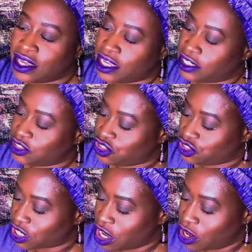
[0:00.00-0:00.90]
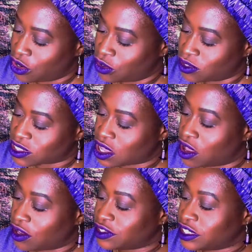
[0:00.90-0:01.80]
it shows
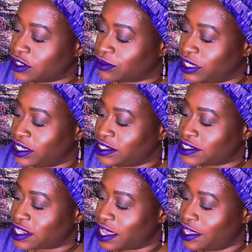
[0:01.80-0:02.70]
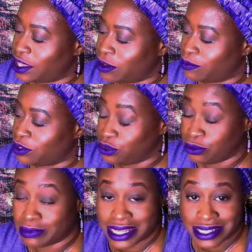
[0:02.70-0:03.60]
all the ingredients that help
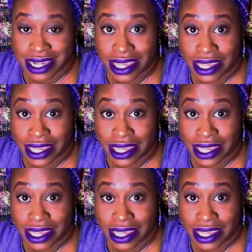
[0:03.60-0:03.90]
you maintain